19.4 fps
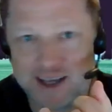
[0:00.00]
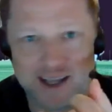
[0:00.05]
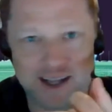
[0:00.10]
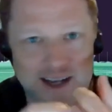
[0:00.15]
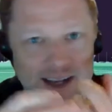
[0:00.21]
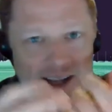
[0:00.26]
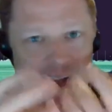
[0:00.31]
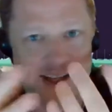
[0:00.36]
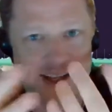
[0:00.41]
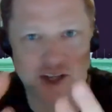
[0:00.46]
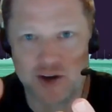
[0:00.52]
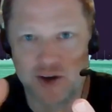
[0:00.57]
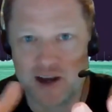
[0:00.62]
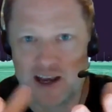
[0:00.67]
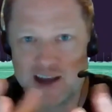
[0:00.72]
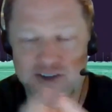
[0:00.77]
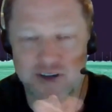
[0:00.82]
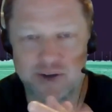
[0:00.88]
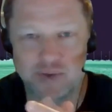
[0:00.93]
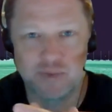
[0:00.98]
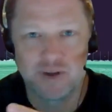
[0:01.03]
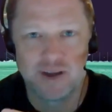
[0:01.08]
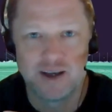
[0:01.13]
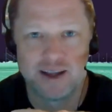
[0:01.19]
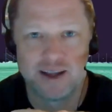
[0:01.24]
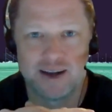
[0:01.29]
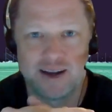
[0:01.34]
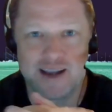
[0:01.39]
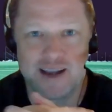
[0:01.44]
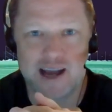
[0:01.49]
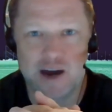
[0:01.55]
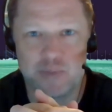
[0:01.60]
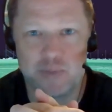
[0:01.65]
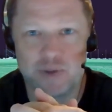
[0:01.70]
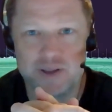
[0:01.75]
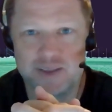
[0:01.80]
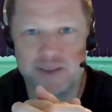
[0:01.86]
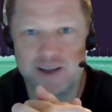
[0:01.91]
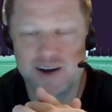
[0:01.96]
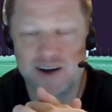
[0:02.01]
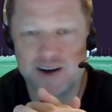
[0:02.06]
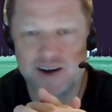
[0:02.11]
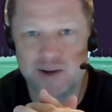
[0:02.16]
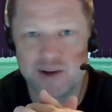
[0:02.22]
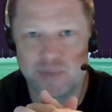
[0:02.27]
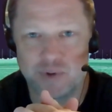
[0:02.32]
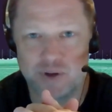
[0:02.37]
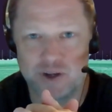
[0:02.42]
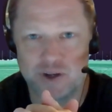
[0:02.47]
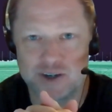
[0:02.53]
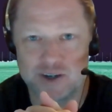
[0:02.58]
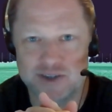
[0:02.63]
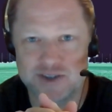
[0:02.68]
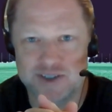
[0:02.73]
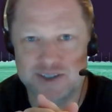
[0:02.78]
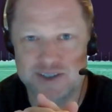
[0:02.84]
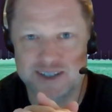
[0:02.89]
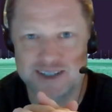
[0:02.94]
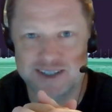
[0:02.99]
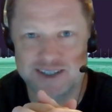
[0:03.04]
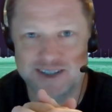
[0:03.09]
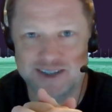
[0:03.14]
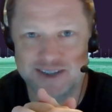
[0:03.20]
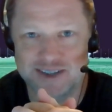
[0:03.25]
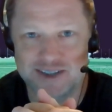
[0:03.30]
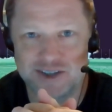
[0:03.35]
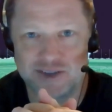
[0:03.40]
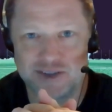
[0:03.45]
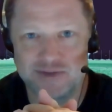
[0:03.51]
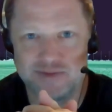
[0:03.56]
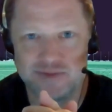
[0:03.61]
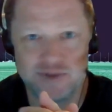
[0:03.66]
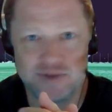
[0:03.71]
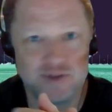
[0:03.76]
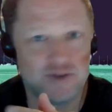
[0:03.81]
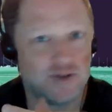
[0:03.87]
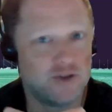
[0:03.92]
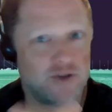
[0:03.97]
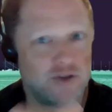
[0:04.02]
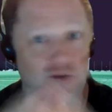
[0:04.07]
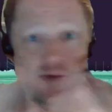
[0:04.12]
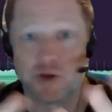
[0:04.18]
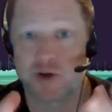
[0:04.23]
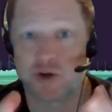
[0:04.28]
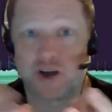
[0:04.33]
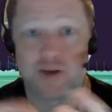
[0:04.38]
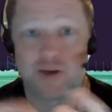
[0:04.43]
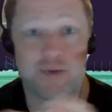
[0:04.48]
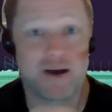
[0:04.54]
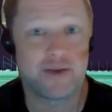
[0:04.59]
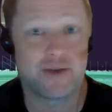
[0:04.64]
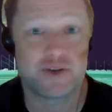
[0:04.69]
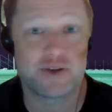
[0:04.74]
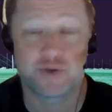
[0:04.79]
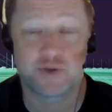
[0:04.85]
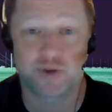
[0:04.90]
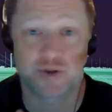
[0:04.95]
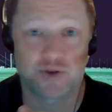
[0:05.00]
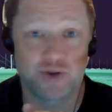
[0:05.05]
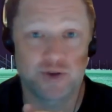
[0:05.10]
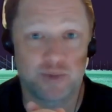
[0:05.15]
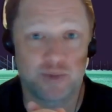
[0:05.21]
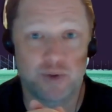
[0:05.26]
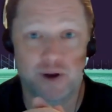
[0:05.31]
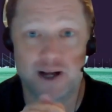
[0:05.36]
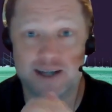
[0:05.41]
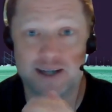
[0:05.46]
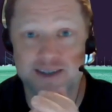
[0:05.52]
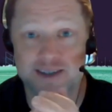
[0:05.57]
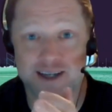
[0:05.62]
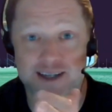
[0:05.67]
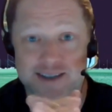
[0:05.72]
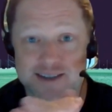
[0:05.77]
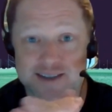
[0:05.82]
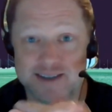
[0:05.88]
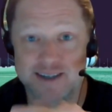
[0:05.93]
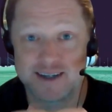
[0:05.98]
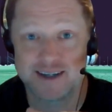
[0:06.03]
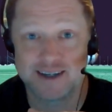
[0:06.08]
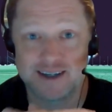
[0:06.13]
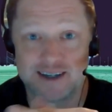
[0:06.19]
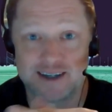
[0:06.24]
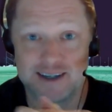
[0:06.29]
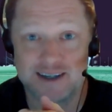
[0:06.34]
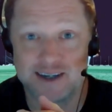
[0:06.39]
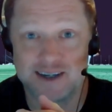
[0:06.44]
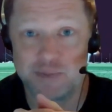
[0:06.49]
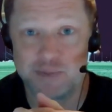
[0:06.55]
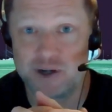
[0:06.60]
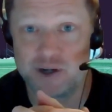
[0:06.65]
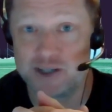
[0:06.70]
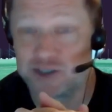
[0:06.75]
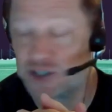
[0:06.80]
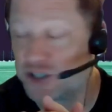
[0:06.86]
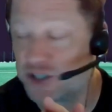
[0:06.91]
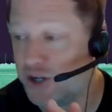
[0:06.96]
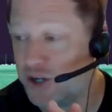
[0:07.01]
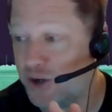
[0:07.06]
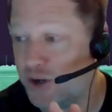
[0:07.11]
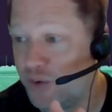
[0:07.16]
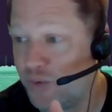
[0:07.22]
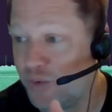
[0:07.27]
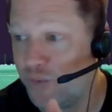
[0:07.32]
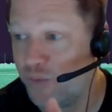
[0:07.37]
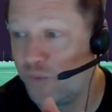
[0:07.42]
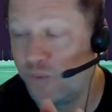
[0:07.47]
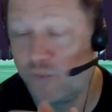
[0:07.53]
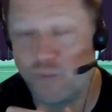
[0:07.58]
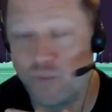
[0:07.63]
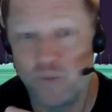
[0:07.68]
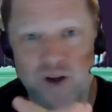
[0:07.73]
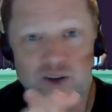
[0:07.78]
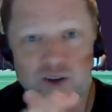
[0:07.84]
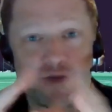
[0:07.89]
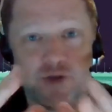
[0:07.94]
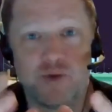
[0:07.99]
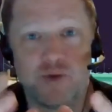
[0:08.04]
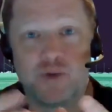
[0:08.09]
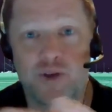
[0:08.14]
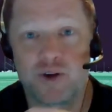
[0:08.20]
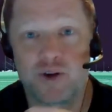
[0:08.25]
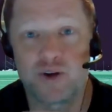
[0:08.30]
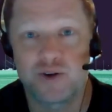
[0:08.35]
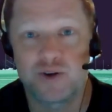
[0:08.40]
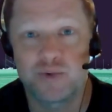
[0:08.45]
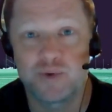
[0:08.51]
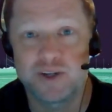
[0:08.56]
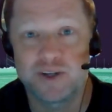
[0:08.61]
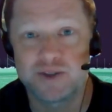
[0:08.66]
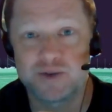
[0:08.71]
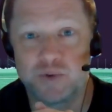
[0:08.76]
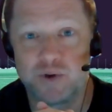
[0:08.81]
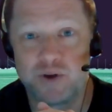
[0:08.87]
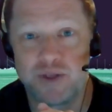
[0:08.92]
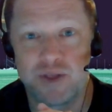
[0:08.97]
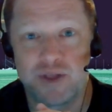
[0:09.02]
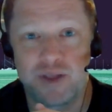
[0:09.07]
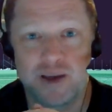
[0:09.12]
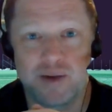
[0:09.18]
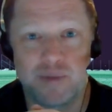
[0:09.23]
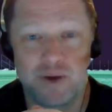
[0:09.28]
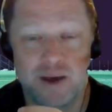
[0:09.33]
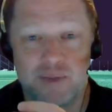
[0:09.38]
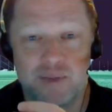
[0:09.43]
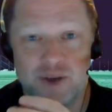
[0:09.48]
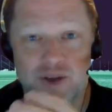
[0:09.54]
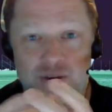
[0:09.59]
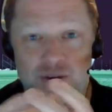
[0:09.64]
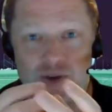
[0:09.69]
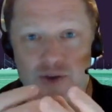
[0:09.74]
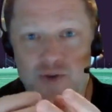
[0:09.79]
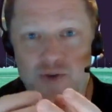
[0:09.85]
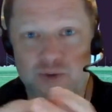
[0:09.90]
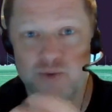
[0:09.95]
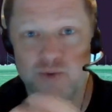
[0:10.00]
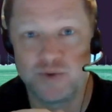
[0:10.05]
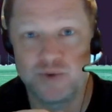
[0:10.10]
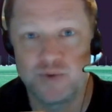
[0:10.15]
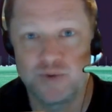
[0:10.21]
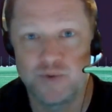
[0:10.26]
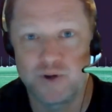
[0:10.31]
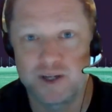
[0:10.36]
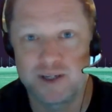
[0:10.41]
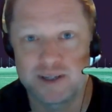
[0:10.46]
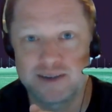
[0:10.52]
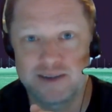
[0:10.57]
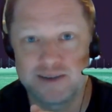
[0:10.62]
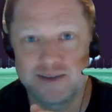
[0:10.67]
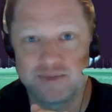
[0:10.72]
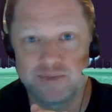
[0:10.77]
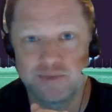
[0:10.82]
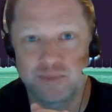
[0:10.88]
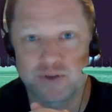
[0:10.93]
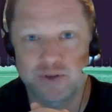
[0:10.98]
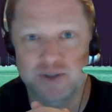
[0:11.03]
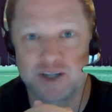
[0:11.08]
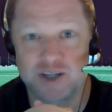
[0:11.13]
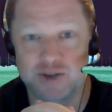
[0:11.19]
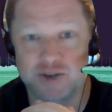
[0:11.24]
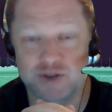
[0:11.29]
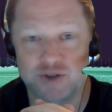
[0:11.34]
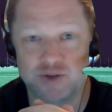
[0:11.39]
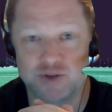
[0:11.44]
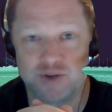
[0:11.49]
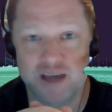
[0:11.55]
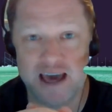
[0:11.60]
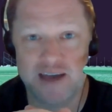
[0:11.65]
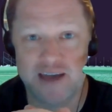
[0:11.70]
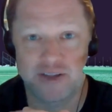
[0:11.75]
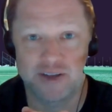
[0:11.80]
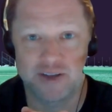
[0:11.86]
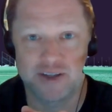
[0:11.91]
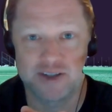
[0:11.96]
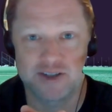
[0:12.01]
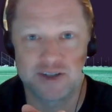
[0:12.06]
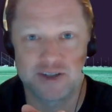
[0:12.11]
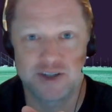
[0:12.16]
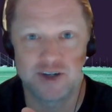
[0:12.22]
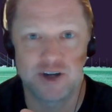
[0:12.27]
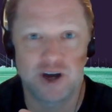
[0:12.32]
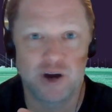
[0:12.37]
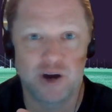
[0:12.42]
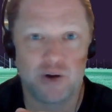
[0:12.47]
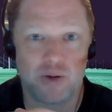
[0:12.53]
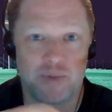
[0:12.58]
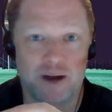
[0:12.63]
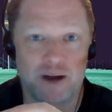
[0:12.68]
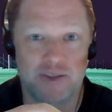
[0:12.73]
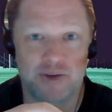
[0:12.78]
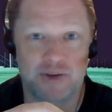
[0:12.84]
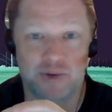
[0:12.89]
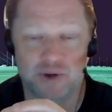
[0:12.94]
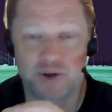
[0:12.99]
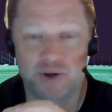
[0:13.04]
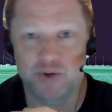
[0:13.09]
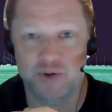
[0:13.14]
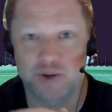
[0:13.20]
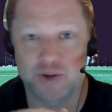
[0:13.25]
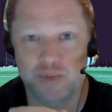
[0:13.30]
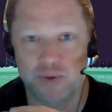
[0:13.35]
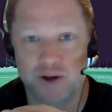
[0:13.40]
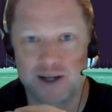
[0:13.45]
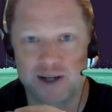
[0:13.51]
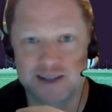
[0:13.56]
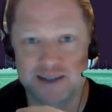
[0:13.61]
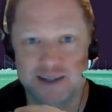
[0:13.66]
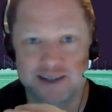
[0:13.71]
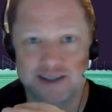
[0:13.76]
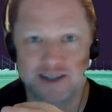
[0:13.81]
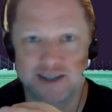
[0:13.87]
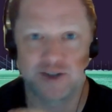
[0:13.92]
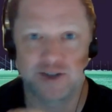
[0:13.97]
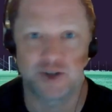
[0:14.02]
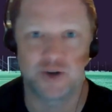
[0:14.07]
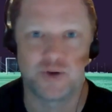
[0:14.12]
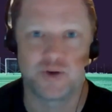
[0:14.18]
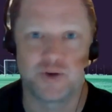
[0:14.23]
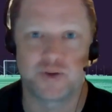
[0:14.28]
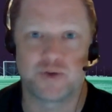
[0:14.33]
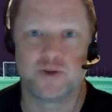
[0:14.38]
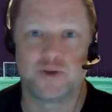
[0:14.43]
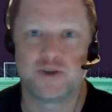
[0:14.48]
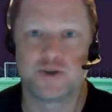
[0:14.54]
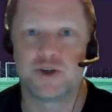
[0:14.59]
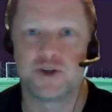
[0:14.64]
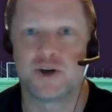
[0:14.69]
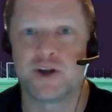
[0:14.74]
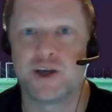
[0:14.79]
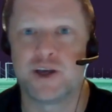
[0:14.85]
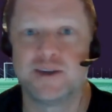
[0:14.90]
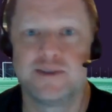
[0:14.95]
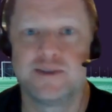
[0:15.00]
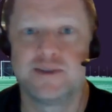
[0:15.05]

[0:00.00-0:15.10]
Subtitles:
And, having now been there a couple years and you learning about this recruiting process a bunch, what have you learned? What is one thing maybe you want potential student athletes to know about the recruiting process as they're going through this journey?